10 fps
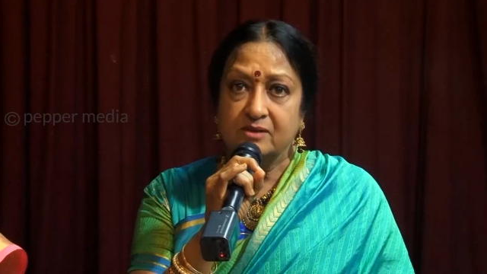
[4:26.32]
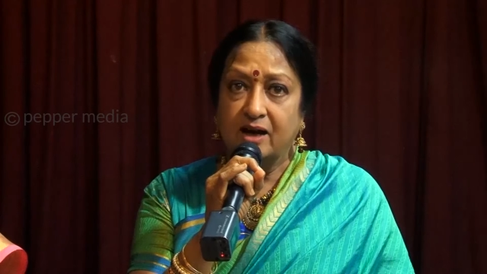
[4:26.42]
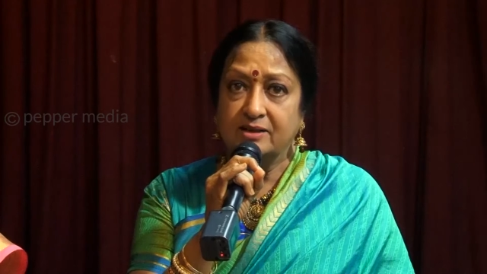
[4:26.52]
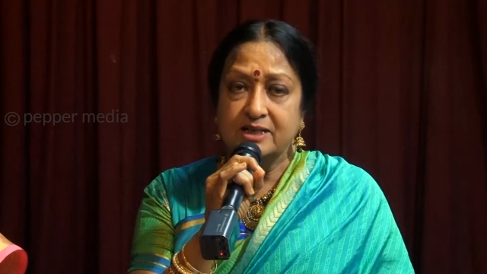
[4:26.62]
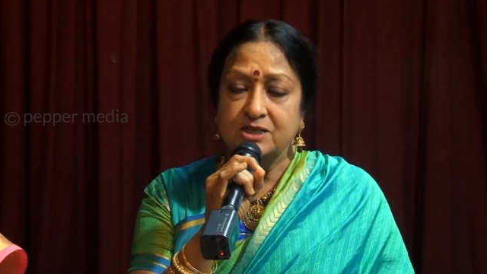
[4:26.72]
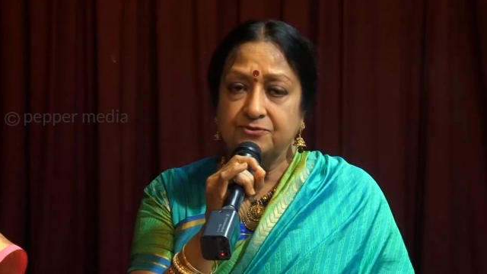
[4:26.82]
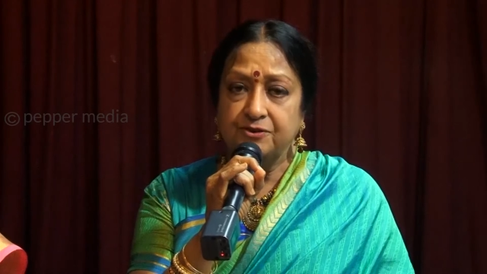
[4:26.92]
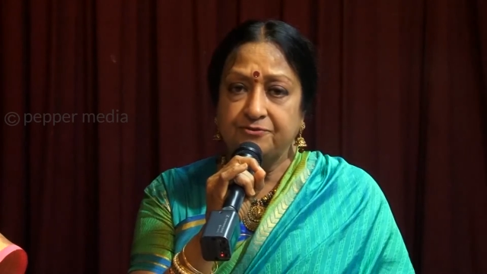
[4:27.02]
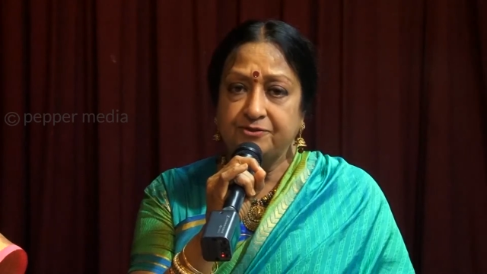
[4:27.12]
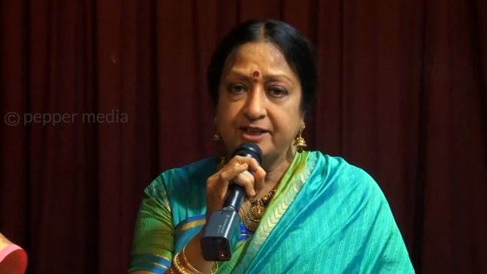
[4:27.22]
at least
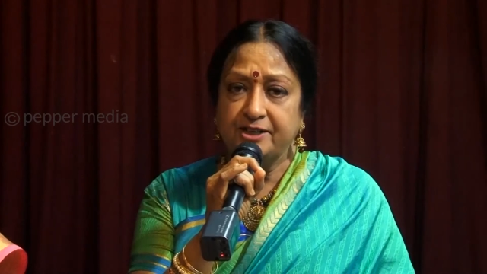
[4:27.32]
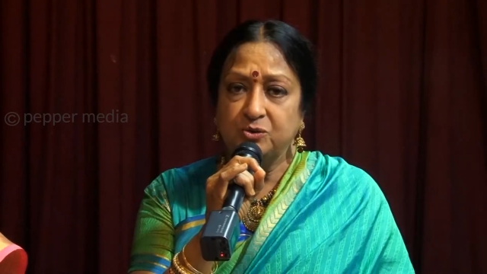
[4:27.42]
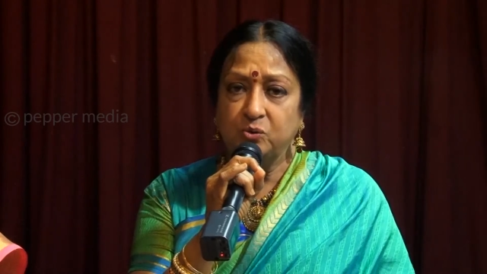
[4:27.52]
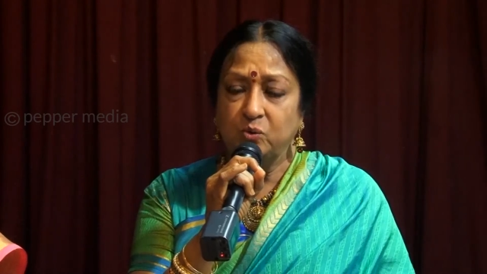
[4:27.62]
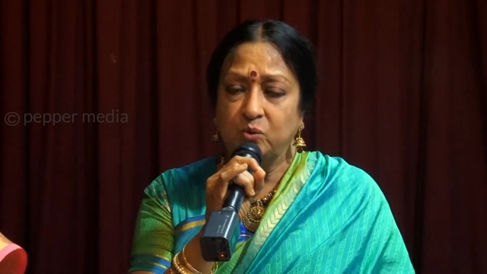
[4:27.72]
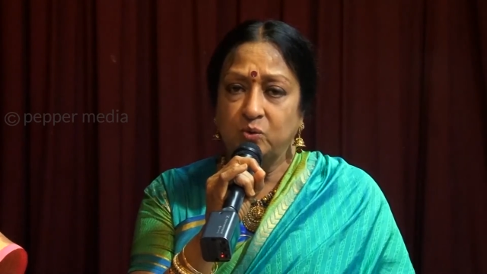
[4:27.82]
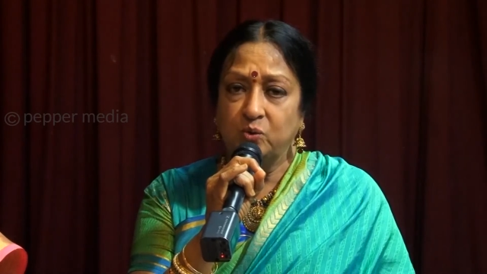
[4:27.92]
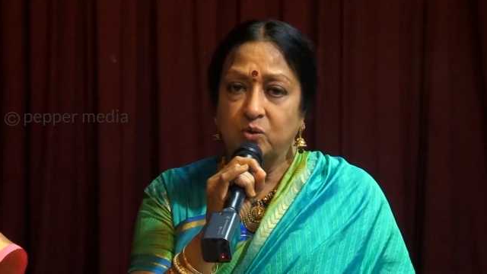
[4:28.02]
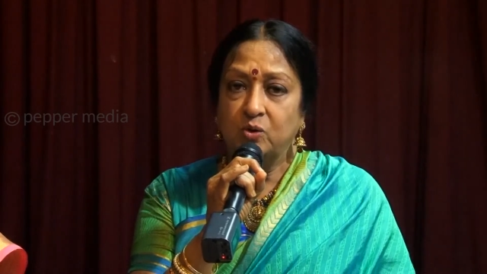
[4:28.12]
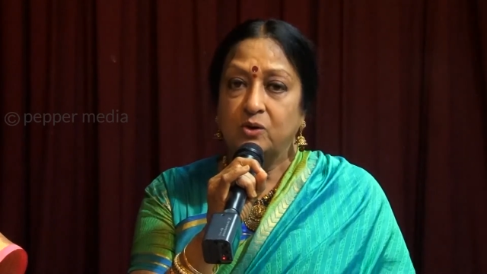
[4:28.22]

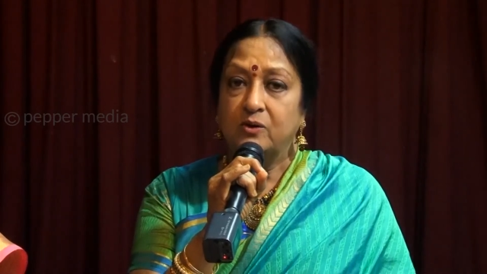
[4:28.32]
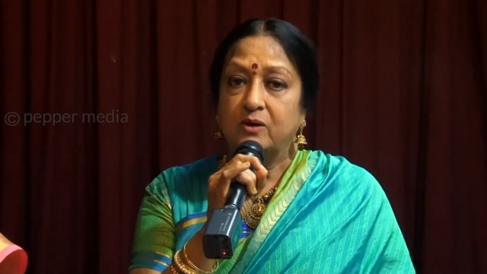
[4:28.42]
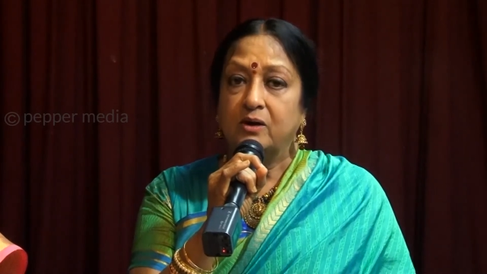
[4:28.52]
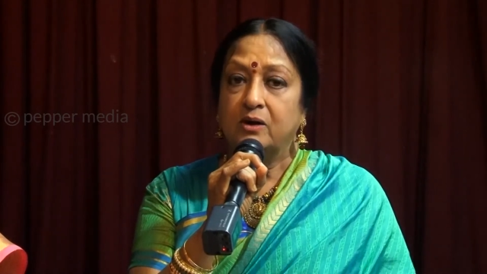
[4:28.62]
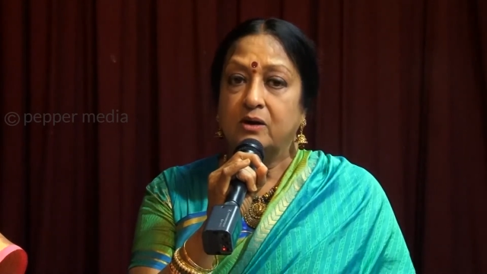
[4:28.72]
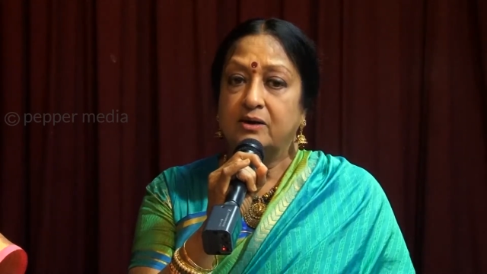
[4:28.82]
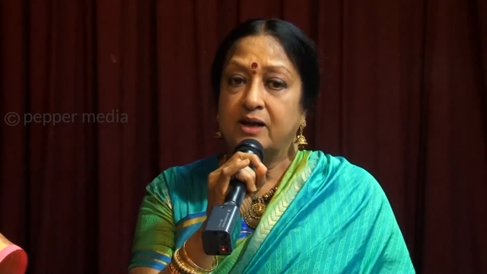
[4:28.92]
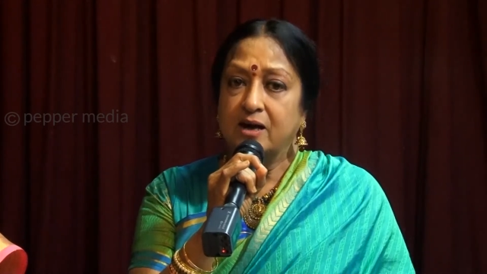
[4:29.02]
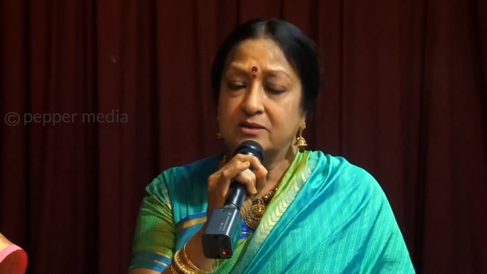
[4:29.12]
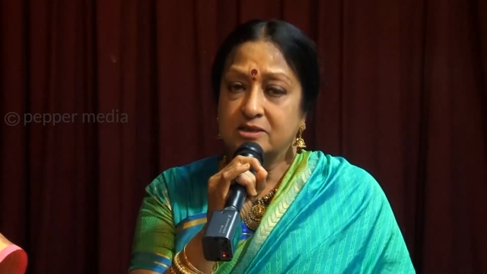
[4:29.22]
52
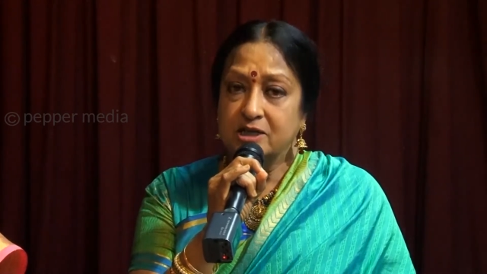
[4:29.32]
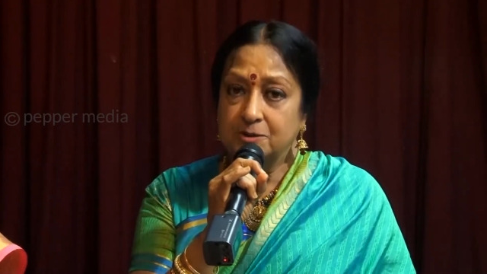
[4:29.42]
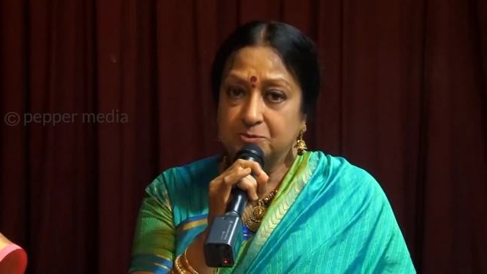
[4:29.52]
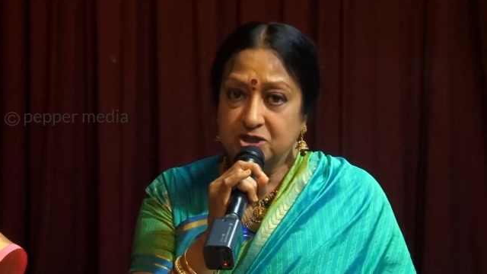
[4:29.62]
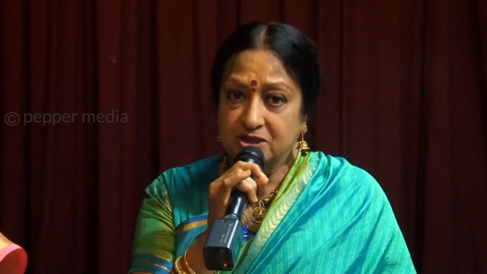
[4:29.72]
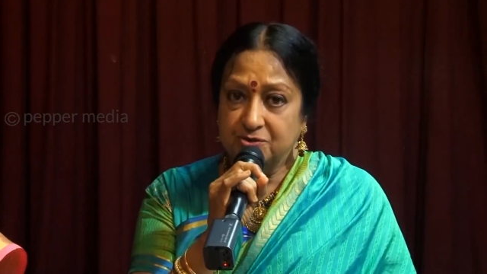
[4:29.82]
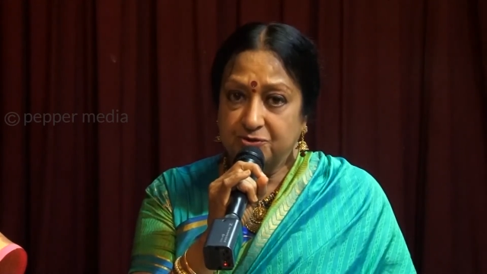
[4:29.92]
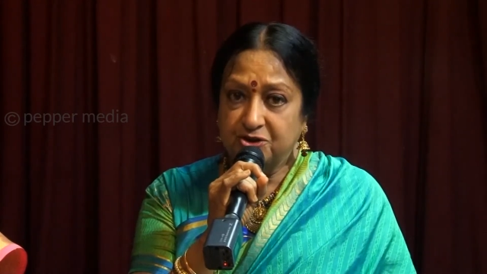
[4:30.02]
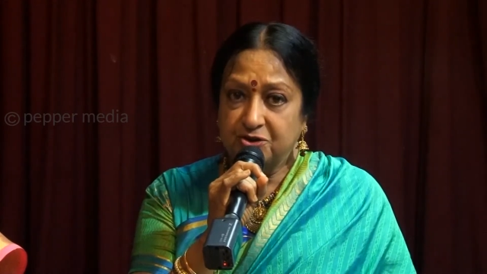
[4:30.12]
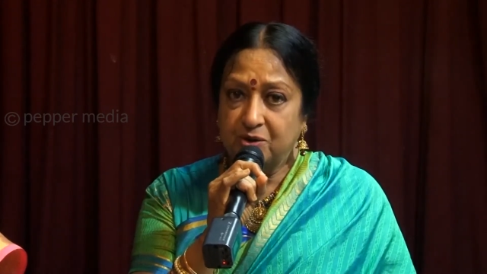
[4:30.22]
dance sculptures
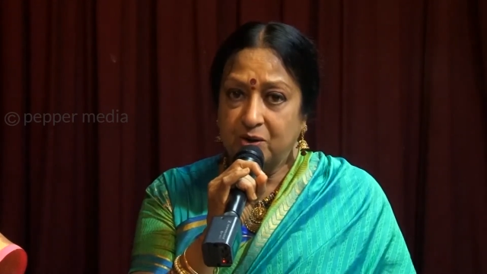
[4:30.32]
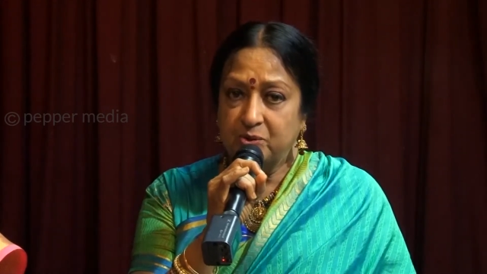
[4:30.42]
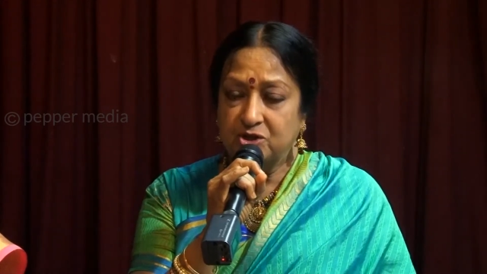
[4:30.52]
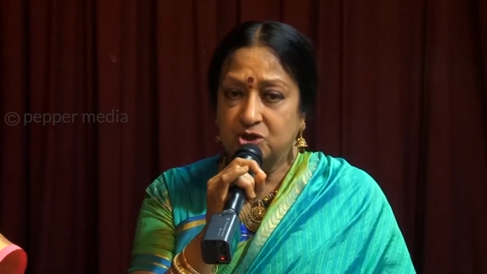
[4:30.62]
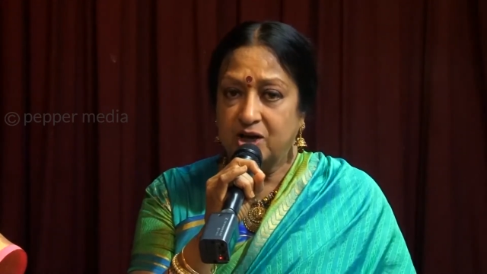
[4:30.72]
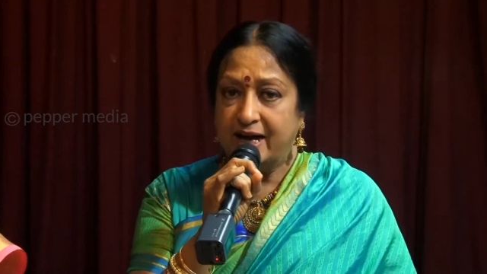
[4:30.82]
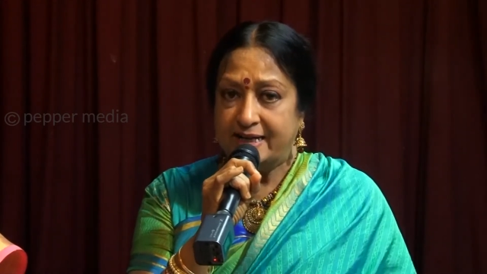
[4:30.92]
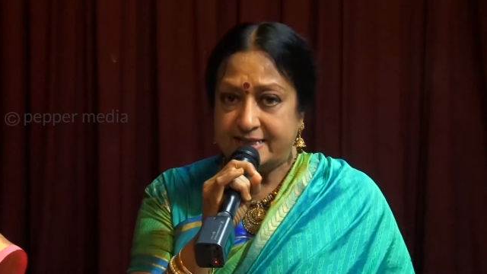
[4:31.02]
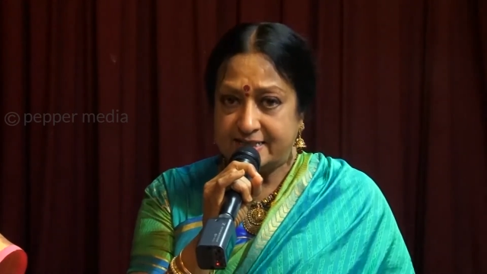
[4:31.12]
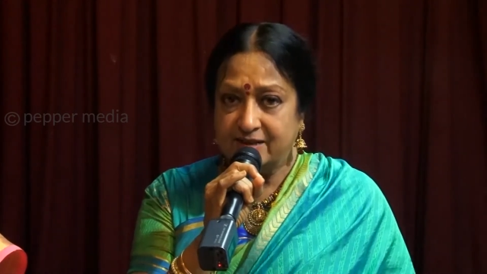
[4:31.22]
of Shiva which
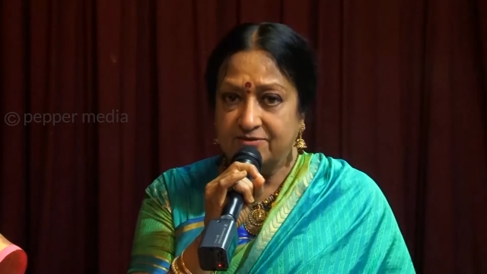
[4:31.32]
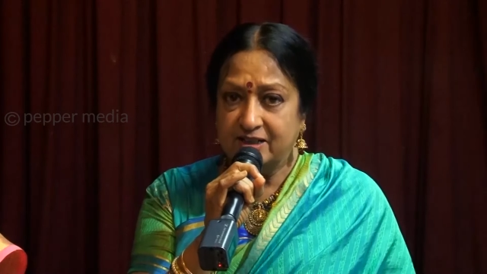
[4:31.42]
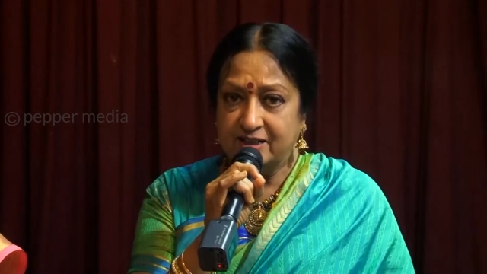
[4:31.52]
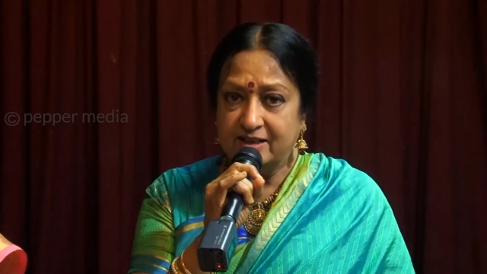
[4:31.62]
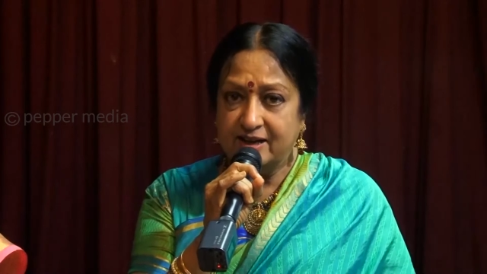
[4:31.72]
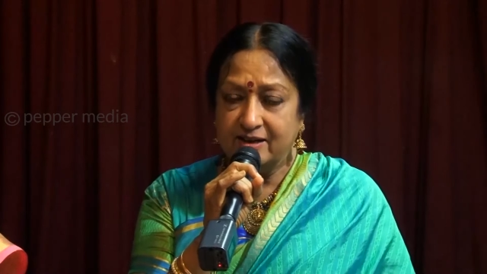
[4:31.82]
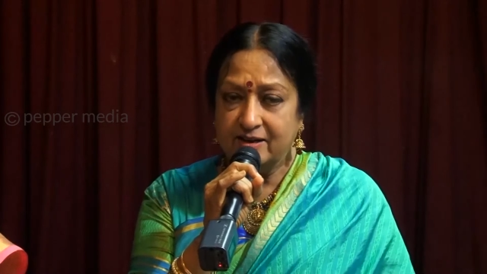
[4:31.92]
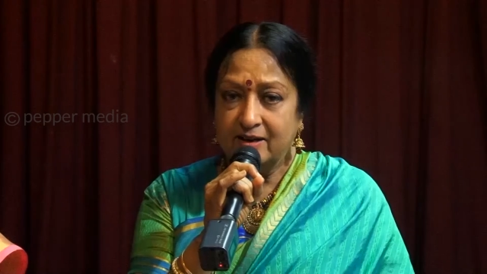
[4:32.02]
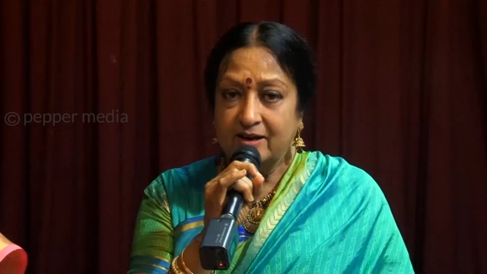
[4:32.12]
I discovered there